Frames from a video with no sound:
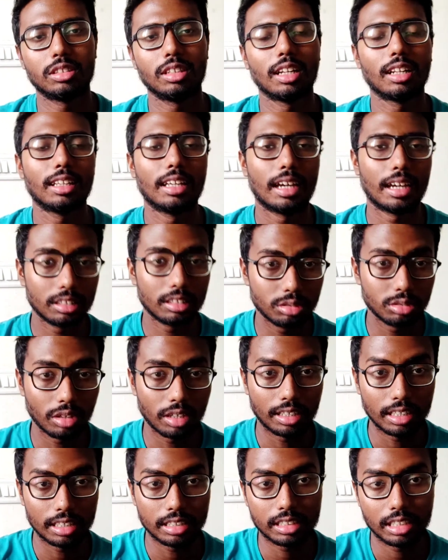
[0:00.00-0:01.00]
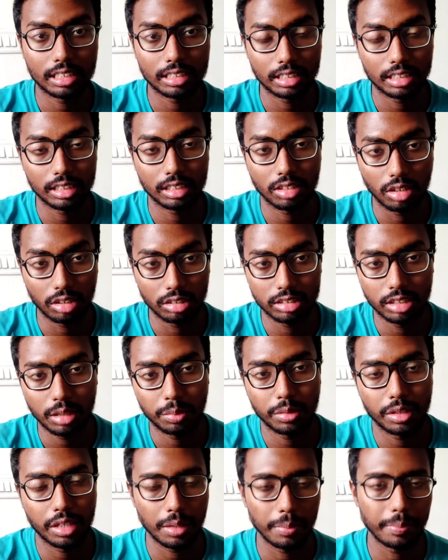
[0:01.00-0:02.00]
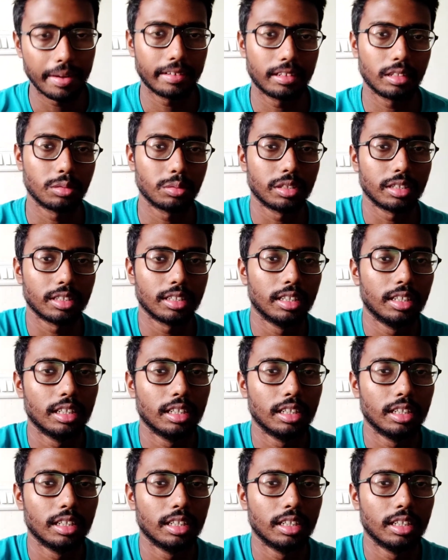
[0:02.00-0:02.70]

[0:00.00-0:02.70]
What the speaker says: till the end to understand this concept in a better way.